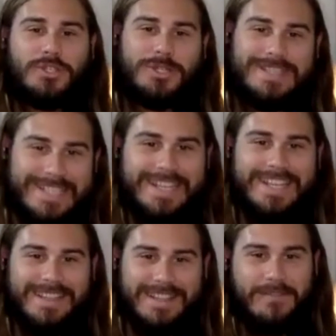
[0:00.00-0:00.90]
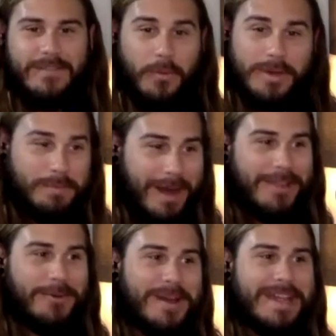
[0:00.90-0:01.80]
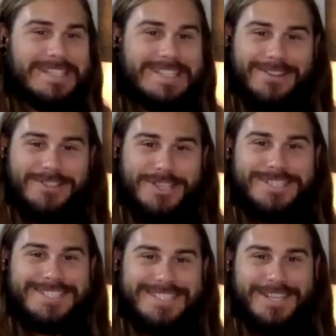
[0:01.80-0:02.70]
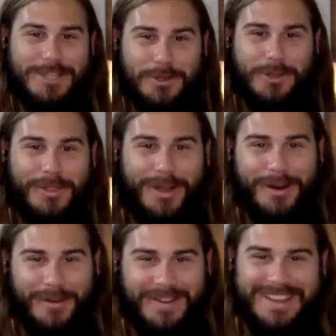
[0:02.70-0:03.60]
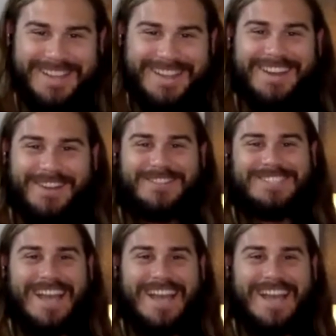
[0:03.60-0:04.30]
you're leading and living, which by the way, is how Jesus said, you'll know who's